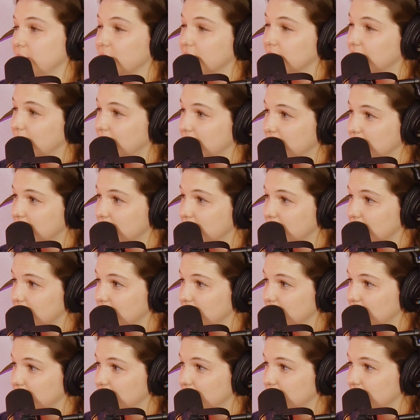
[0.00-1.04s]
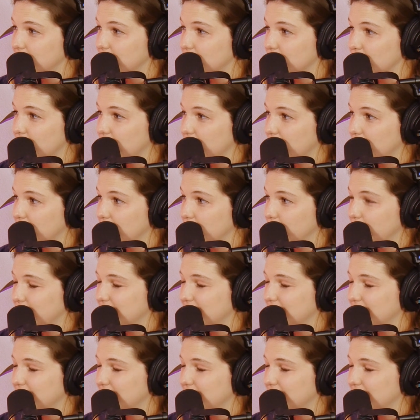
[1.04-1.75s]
believe it's real.